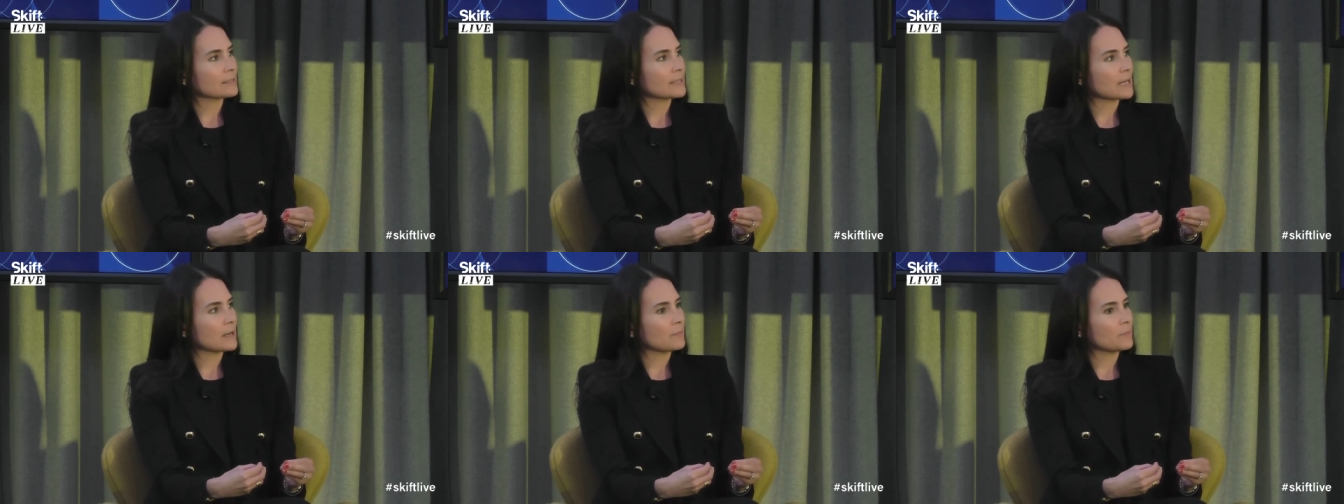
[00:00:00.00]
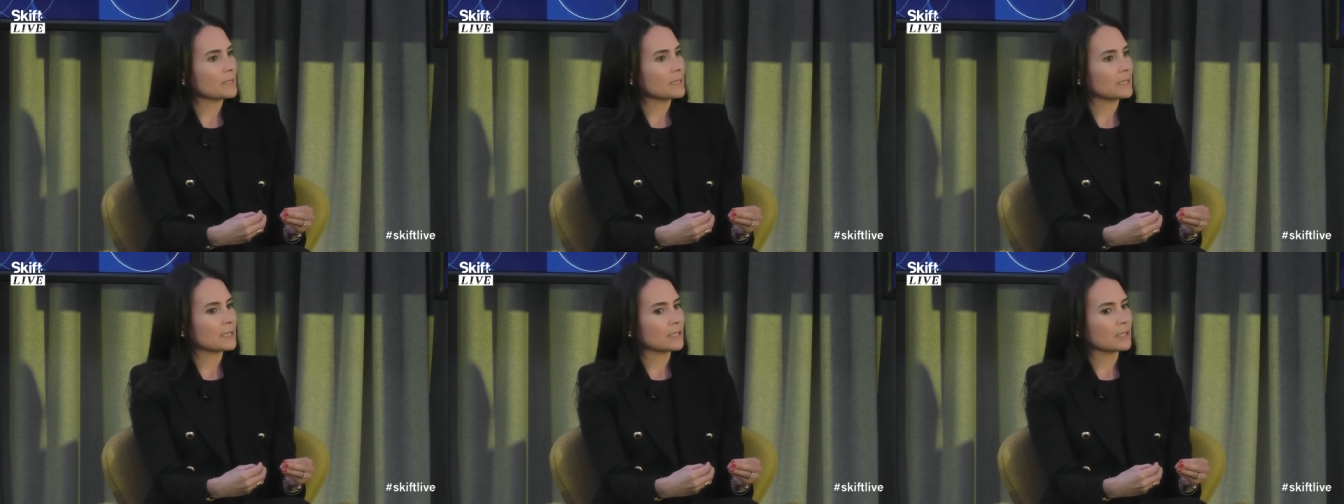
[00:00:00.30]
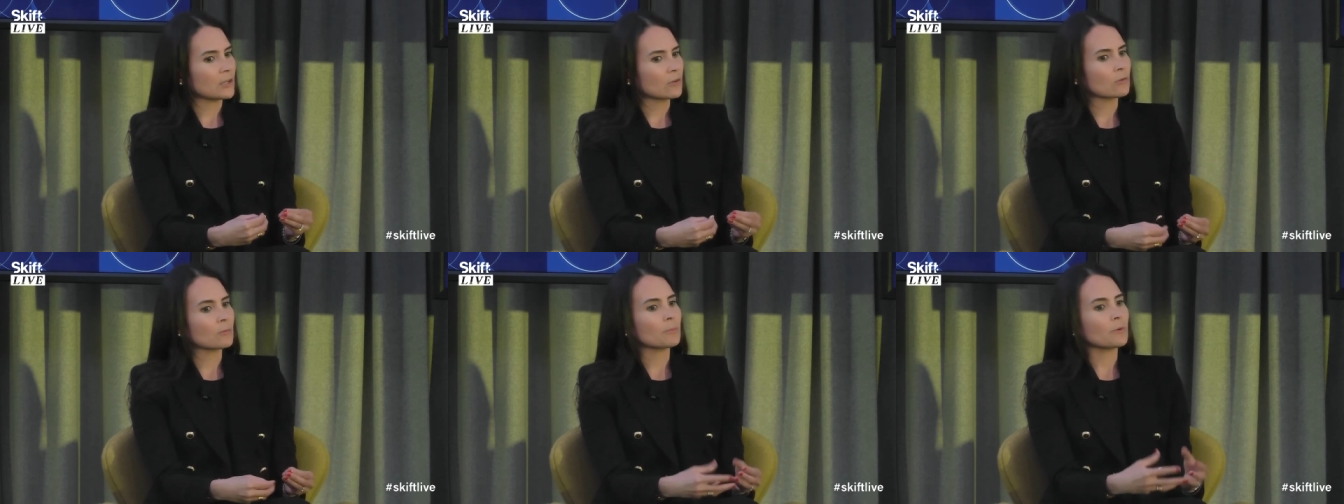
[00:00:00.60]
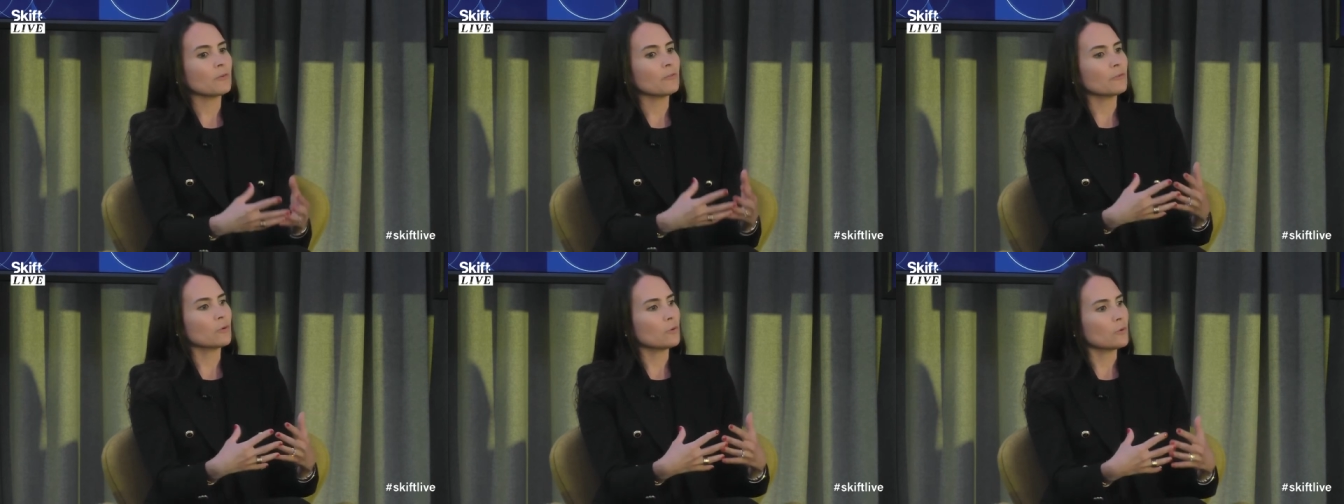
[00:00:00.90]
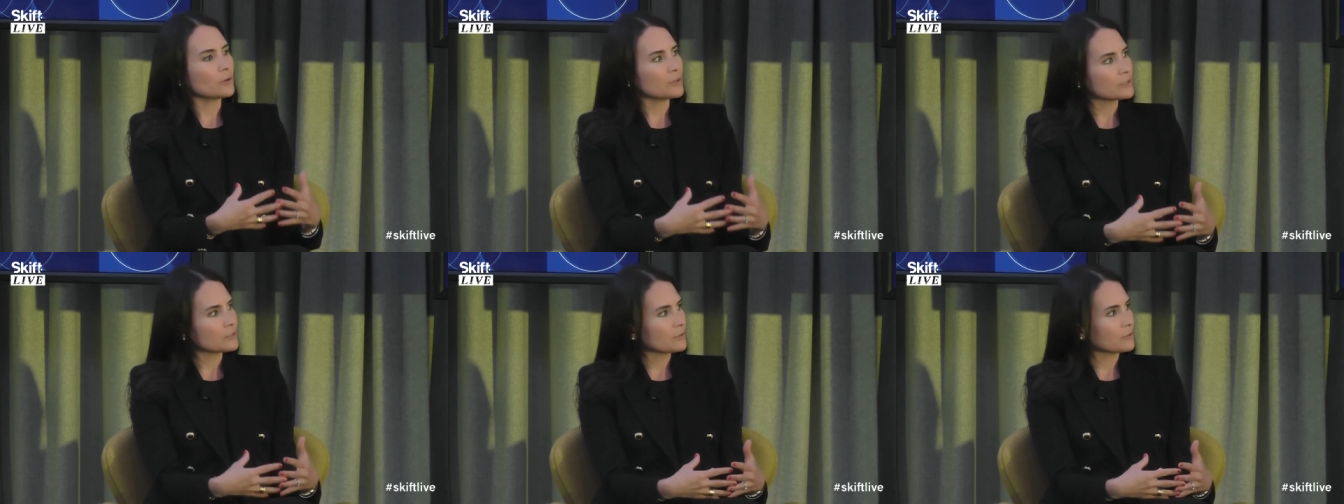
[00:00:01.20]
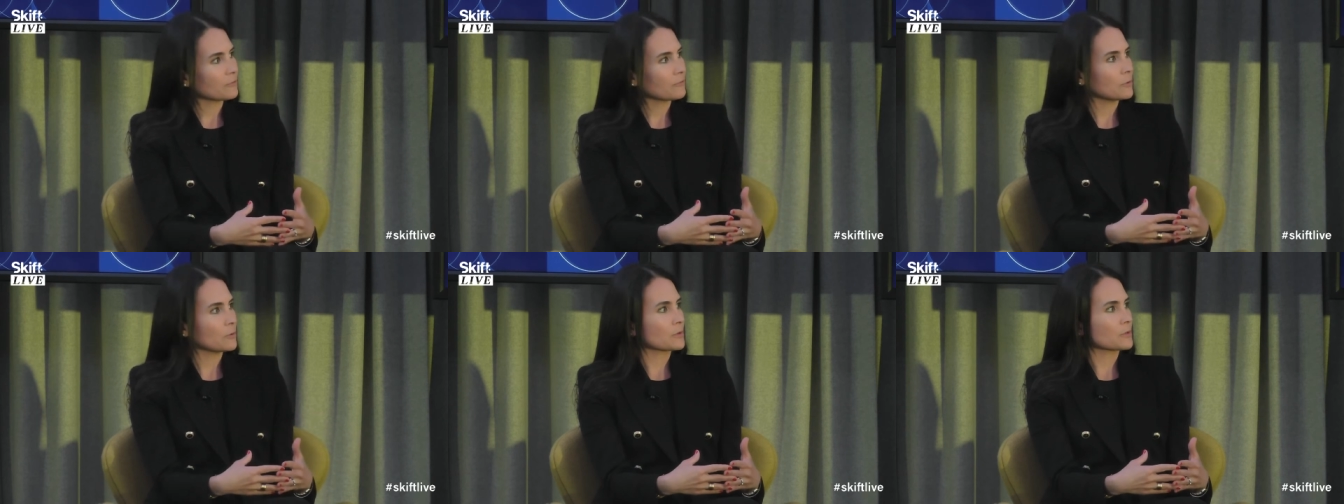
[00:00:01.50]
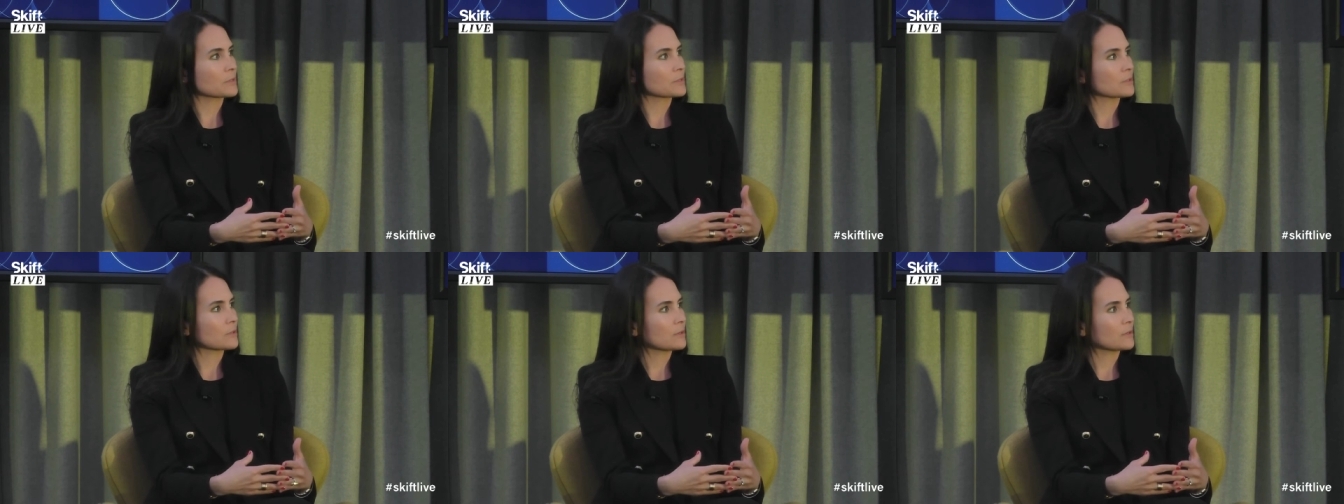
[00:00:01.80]
happening in Europe, of course they're
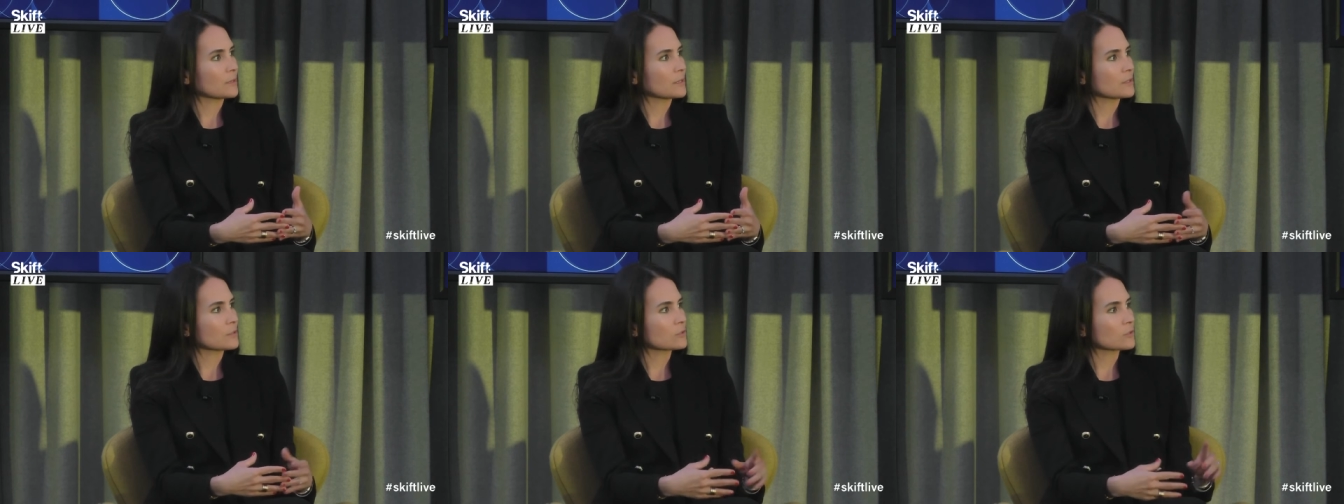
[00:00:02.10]
focused on this.